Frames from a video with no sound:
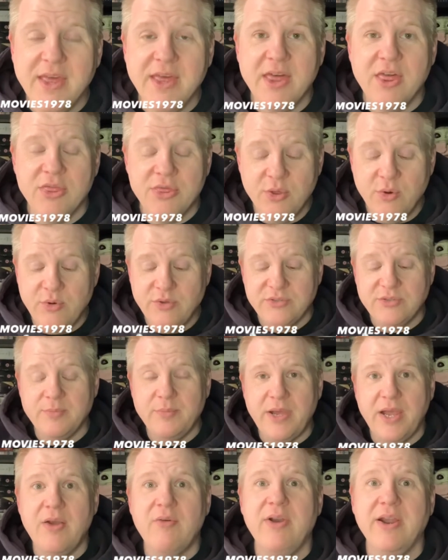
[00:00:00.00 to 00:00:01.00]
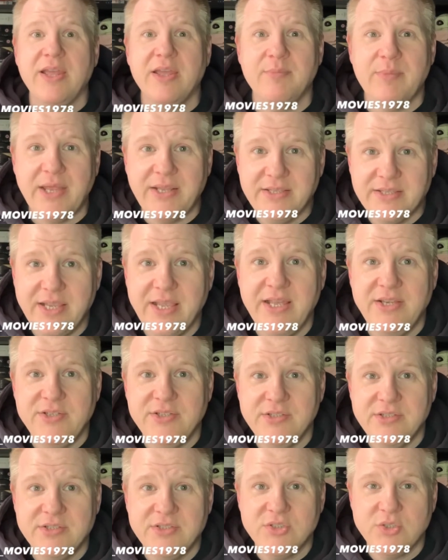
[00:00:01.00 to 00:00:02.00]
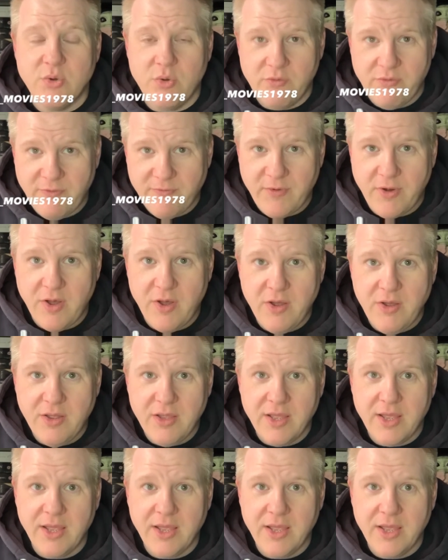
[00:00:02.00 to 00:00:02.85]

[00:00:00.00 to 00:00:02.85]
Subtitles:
Those are my recommendations so far.